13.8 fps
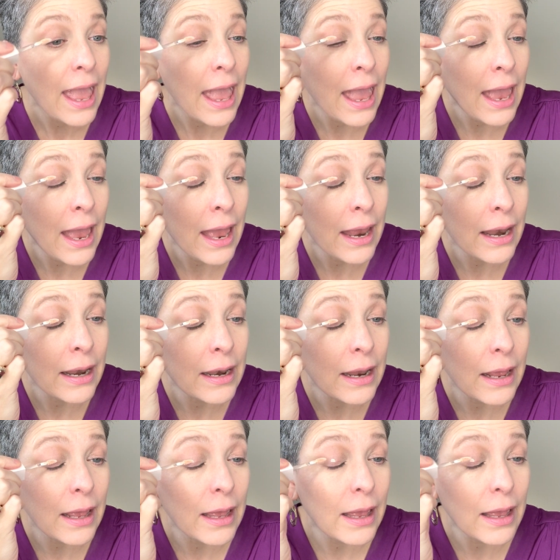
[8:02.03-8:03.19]
And
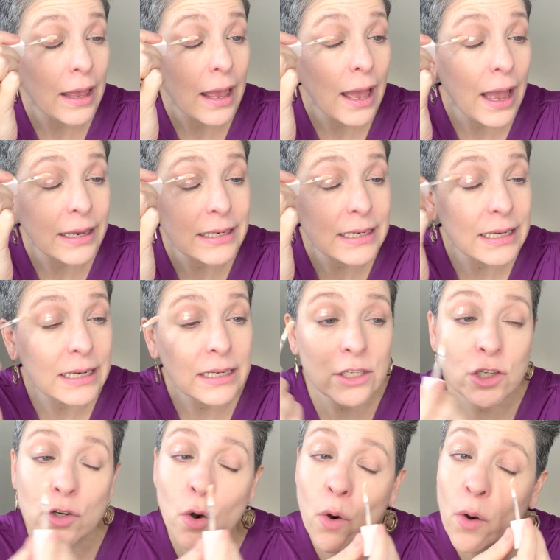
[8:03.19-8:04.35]
I did
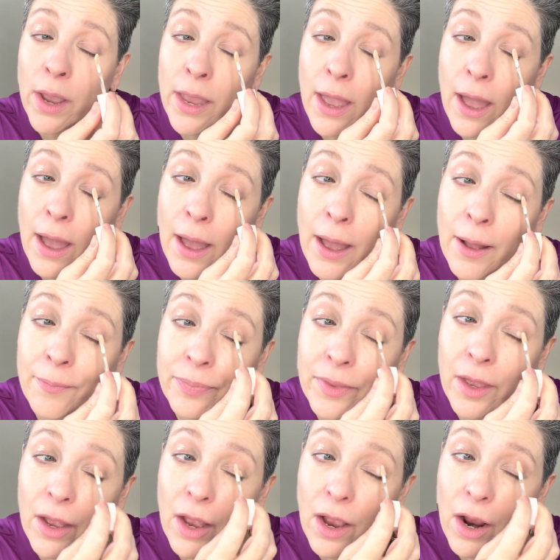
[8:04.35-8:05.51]
enjoy
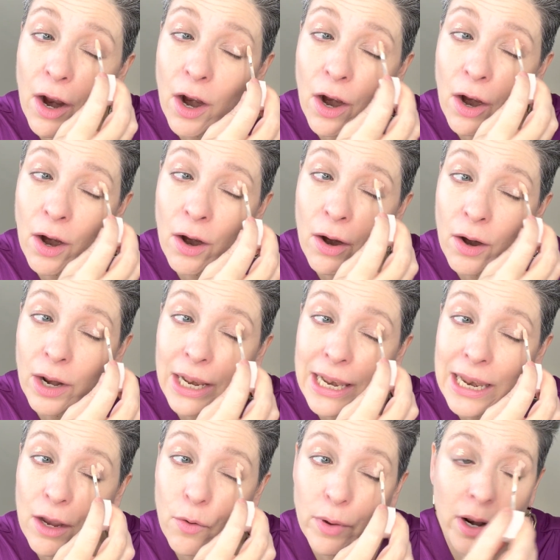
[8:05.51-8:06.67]
her
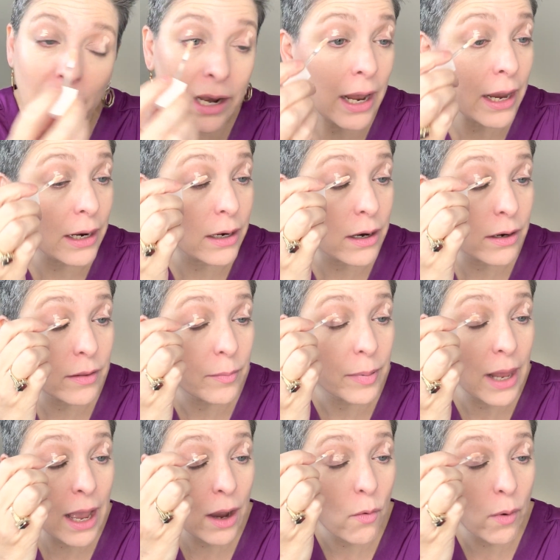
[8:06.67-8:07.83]
liquid eyeliner, the
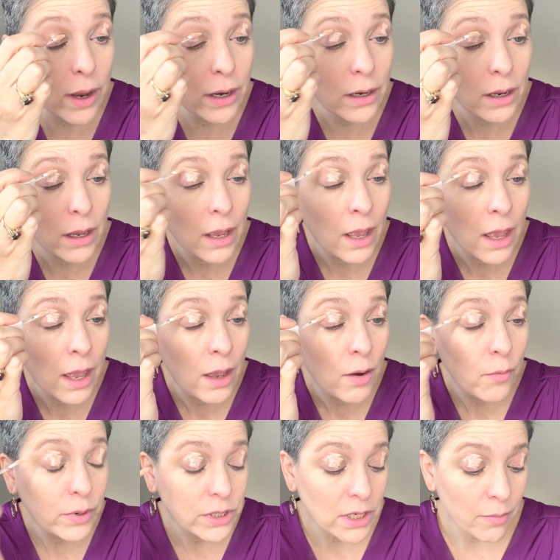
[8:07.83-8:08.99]
black one,
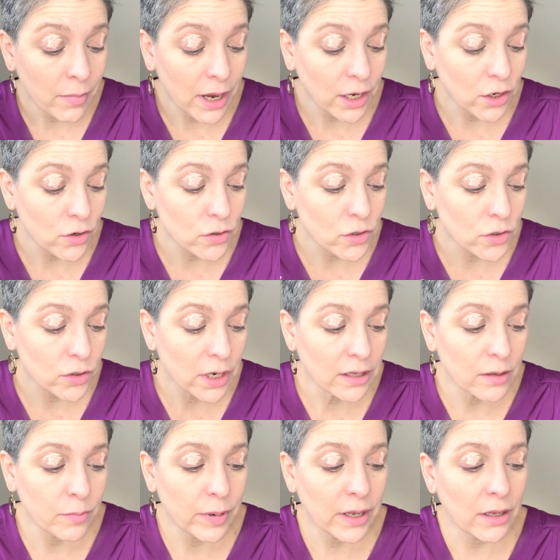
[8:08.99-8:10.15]
which I might use today
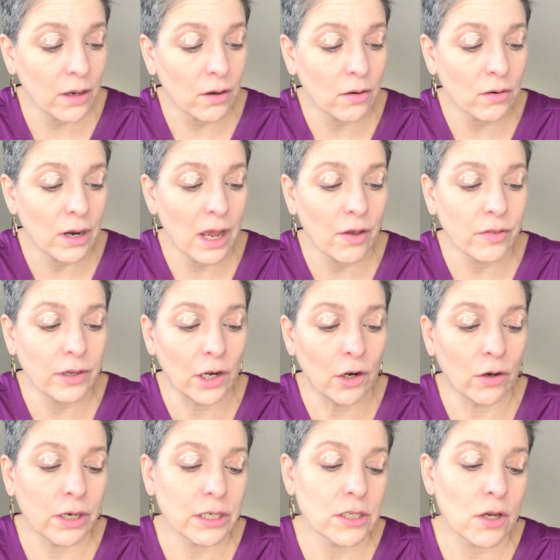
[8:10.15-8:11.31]
depending on how the
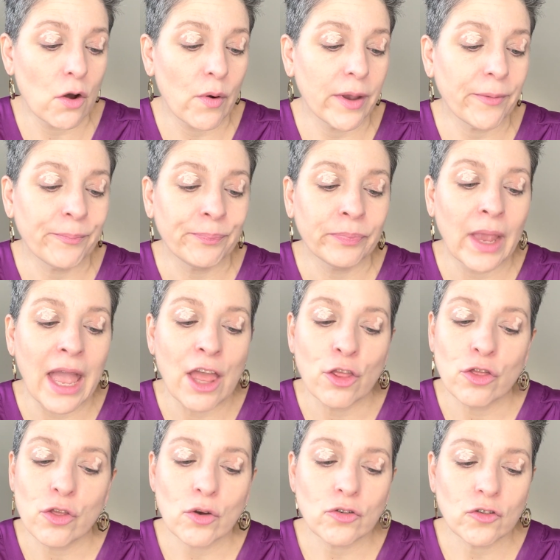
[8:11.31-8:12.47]
look is going.
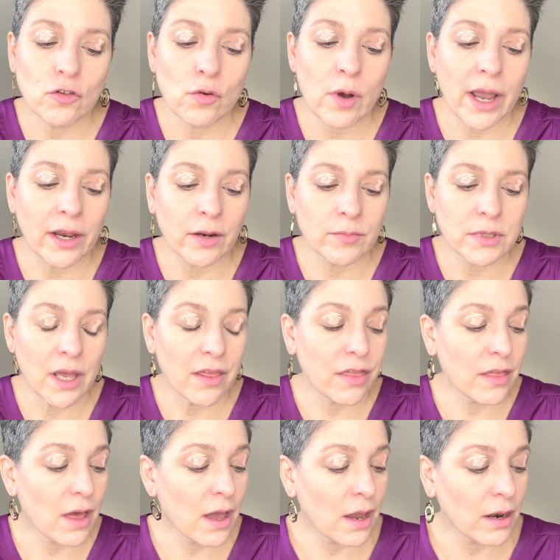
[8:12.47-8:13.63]
Those two items, I
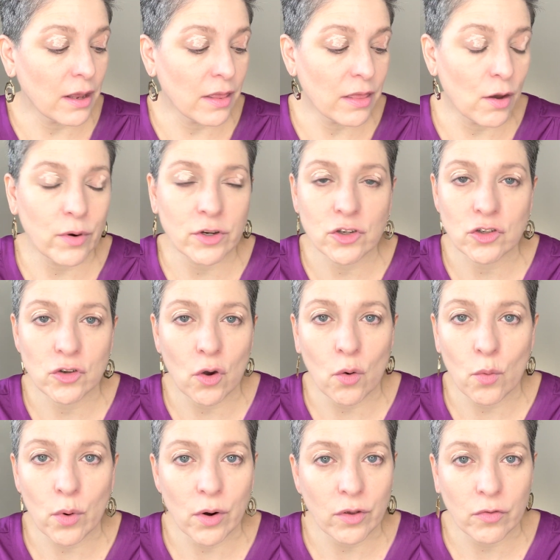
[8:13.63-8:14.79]
thought they were so
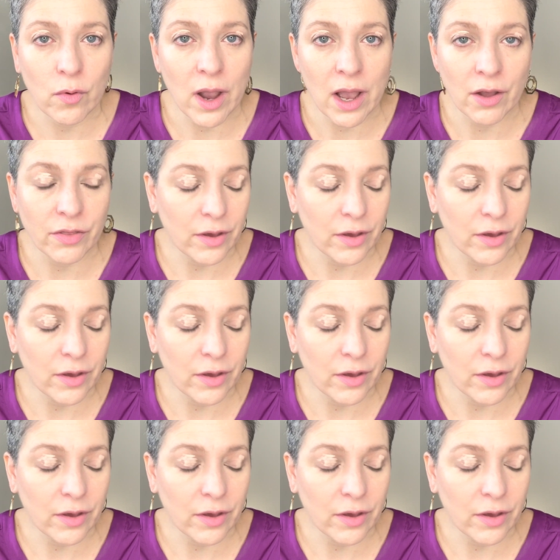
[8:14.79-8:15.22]
worthwhile.